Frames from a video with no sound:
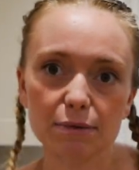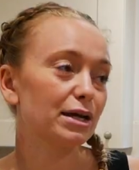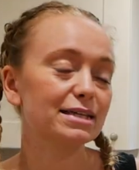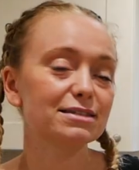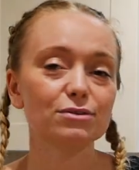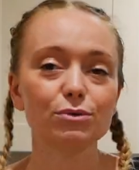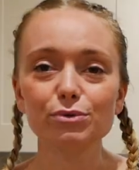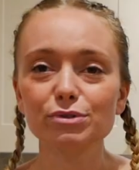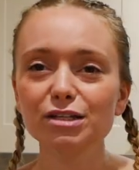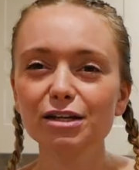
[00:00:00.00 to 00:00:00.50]

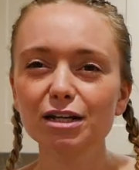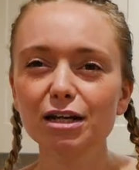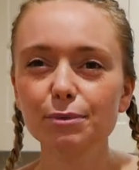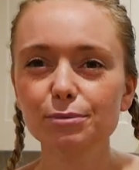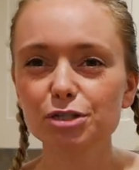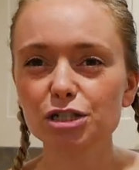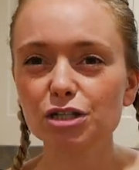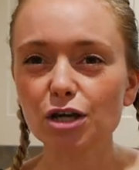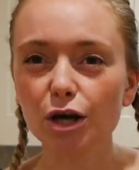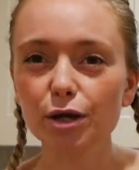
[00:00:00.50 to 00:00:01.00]
It's also gonna
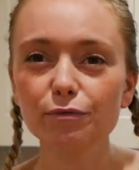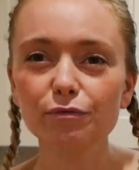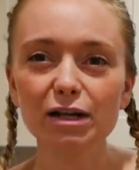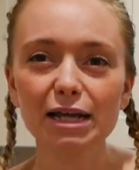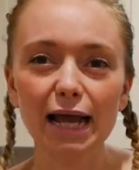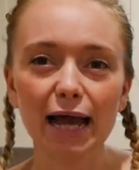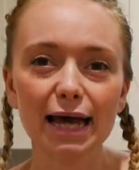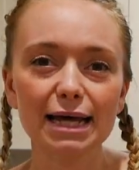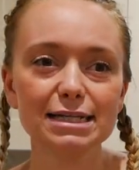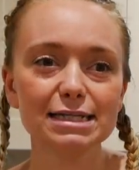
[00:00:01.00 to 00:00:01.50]
just
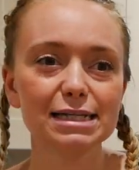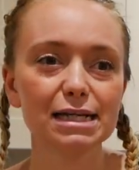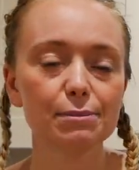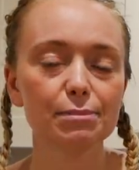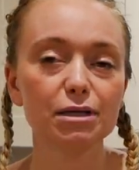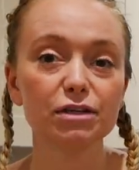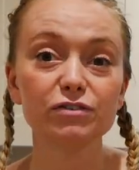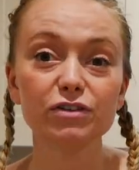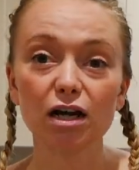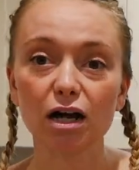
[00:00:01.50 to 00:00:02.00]
hopefully add in a
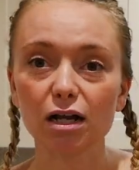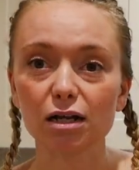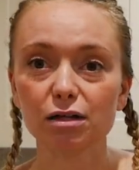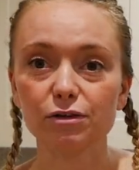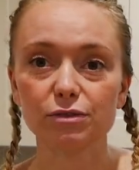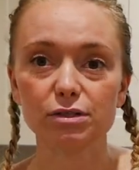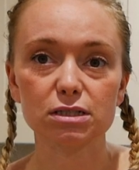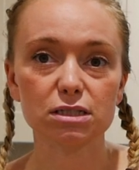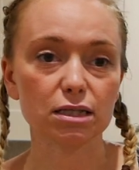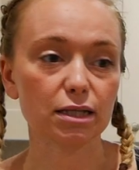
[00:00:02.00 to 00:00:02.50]
bit of color
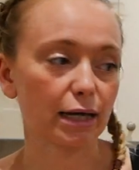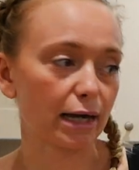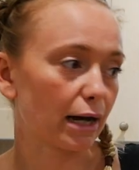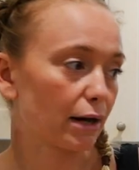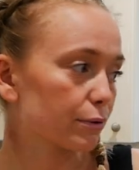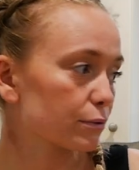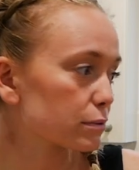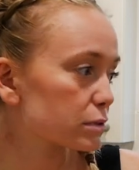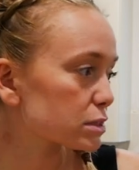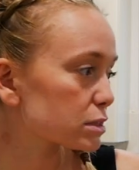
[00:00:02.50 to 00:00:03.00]
into the
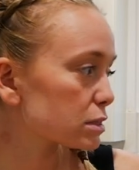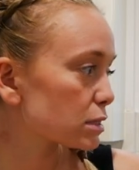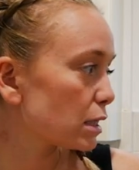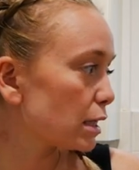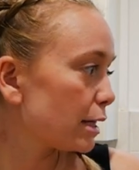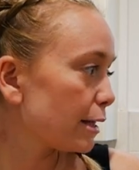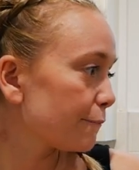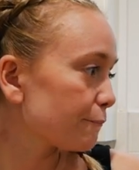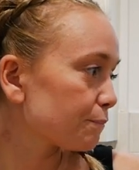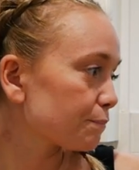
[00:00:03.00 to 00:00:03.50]
house.
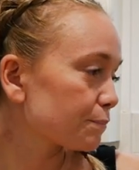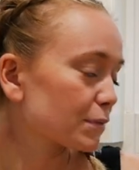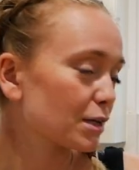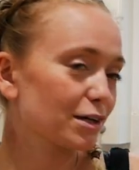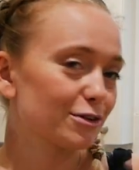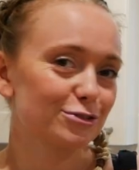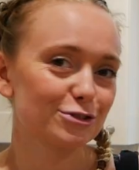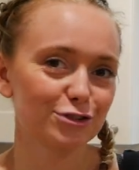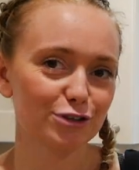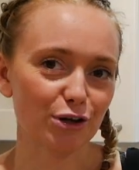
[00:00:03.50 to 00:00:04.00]

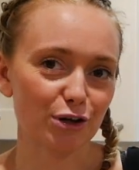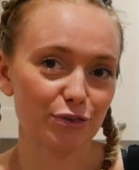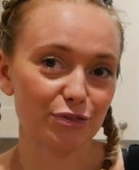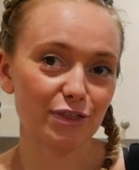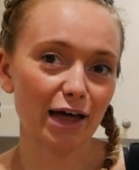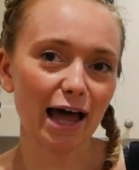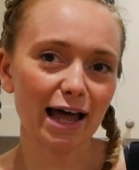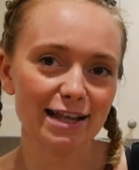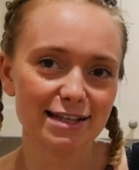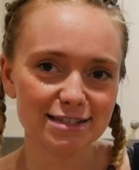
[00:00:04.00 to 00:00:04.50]
So
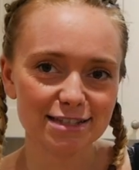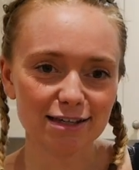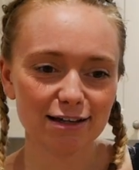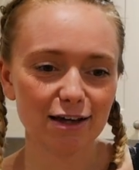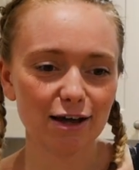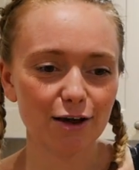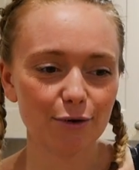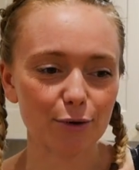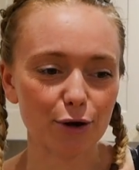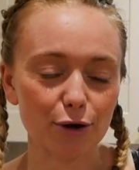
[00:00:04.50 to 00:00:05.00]

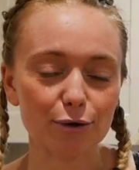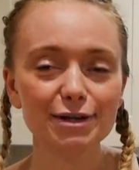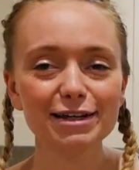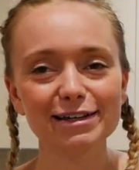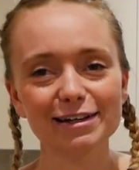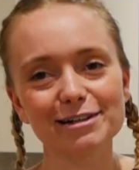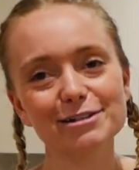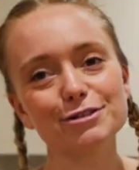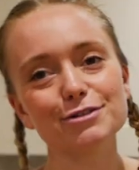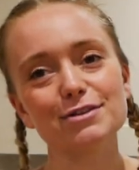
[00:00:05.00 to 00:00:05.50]
we're only
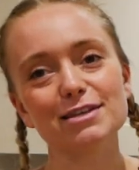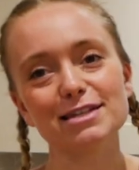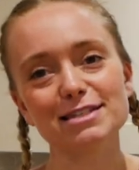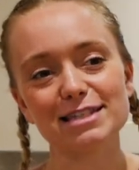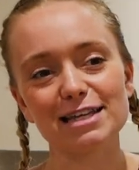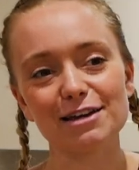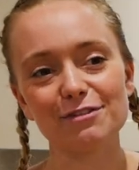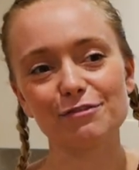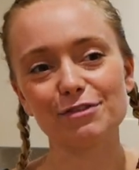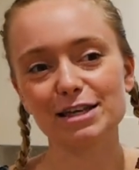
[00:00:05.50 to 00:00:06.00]
gonna do
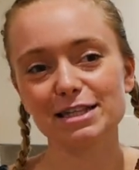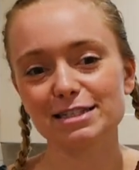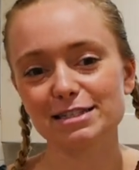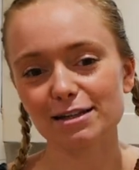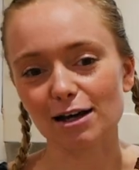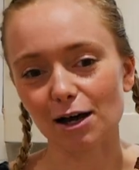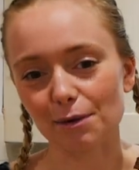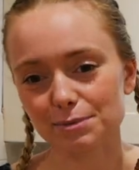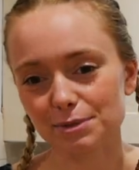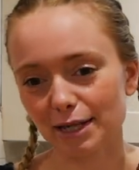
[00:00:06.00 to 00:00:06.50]
this if this
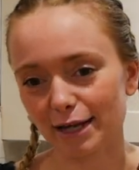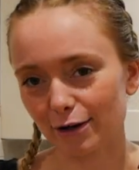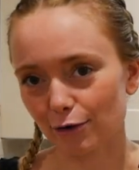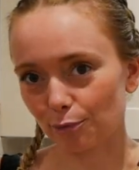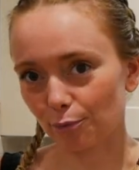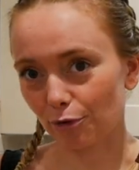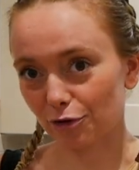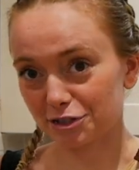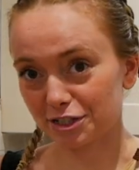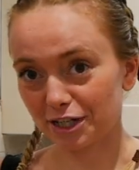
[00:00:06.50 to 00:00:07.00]
upcycle
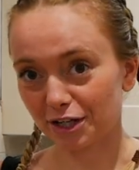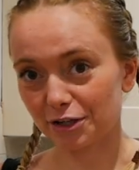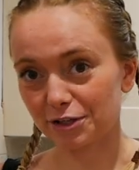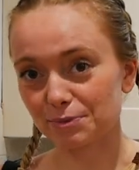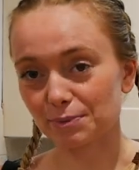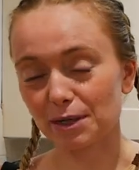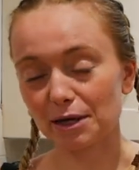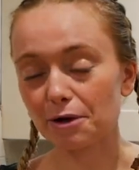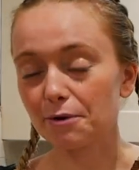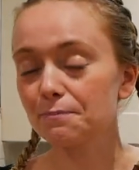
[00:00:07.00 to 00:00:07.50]
project goes
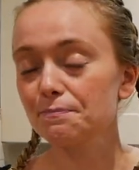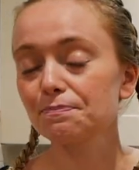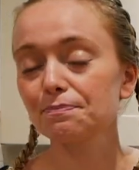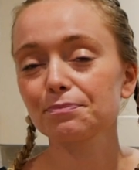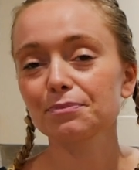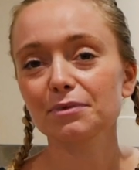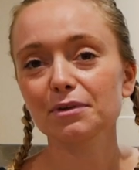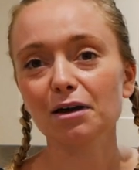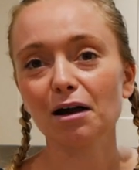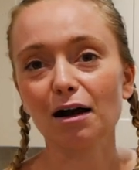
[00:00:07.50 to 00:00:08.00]
well.
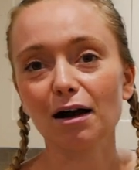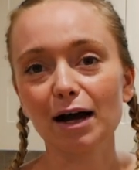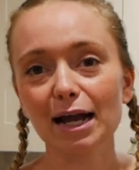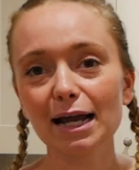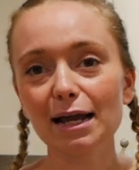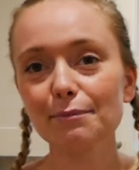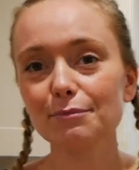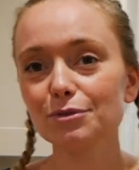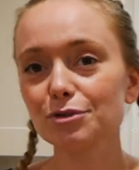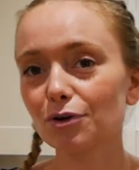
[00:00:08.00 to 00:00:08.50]
I
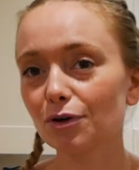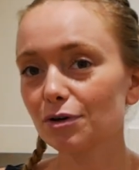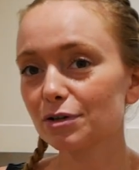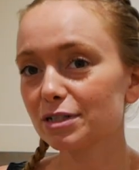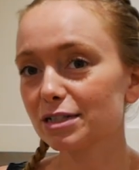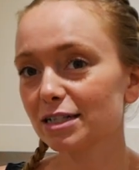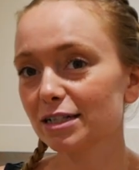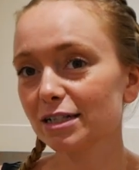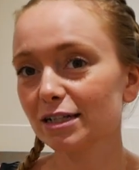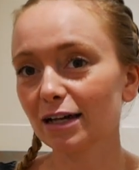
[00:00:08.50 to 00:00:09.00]
am
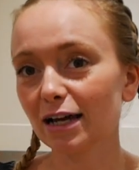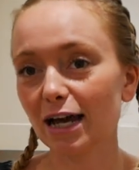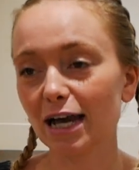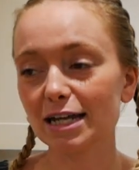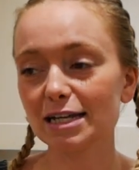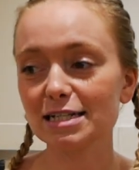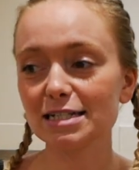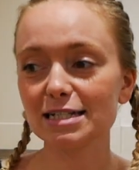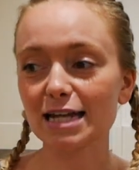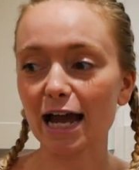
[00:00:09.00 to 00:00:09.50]
not a
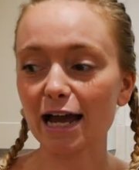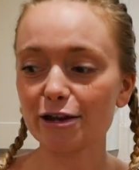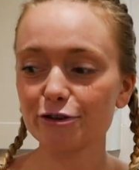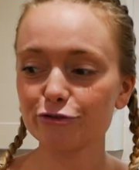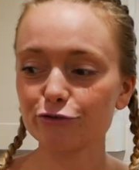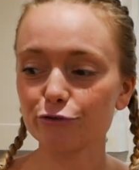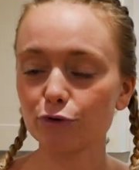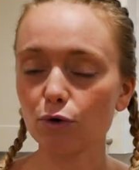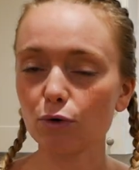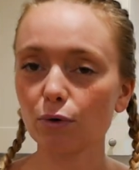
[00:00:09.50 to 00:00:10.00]

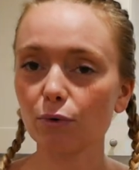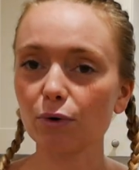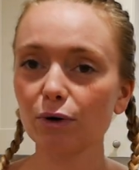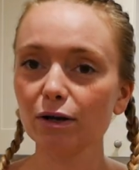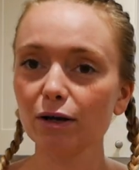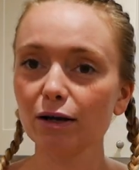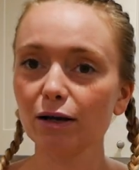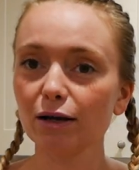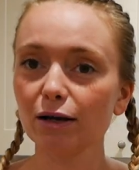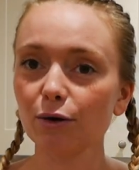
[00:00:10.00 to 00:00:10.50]
natural
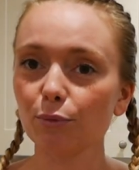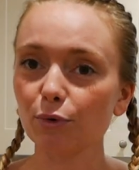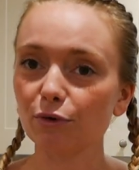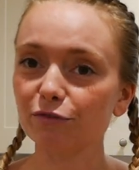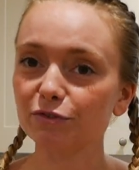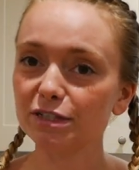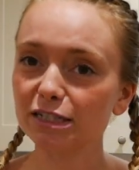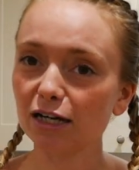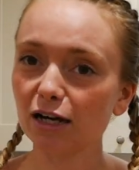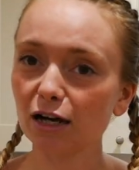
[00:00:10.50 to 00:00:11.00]

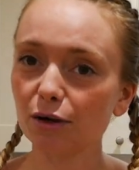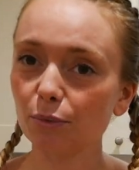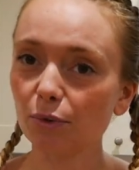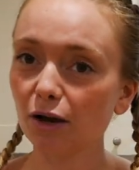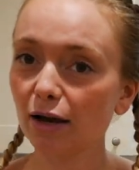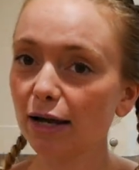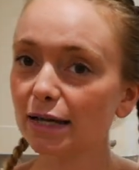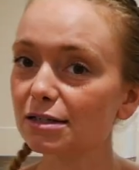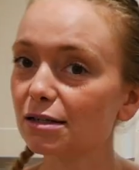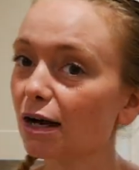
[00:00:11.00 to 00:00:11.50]
with
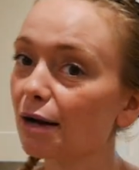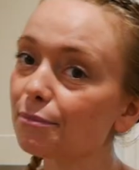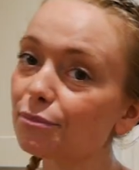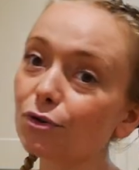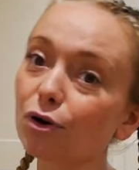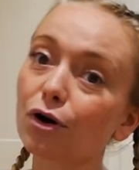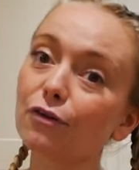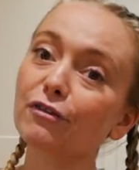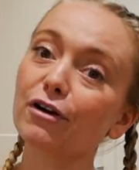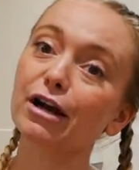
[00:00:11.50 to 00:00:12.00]
DIYs. I'm
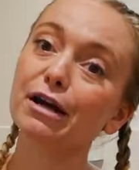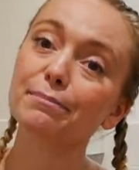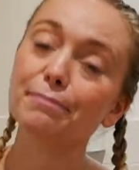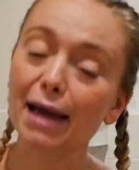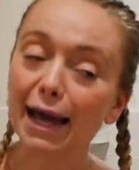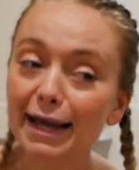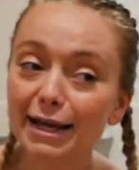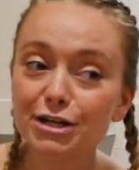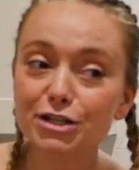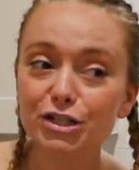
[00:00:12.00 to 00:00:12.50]
not very
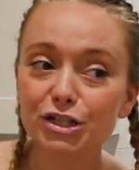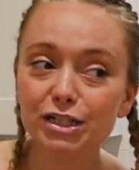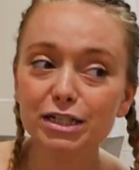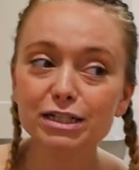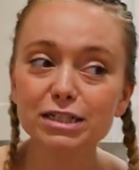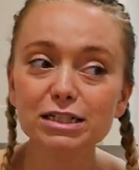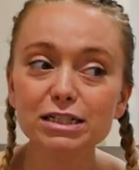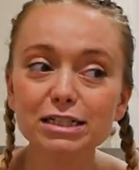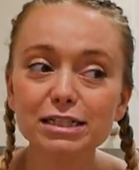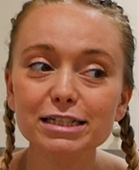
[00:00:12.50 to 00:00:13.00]

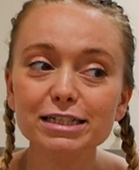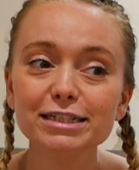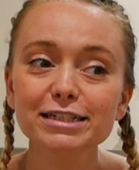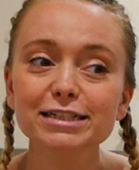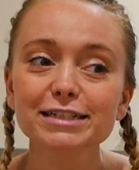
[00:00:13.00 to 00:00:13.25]
patient.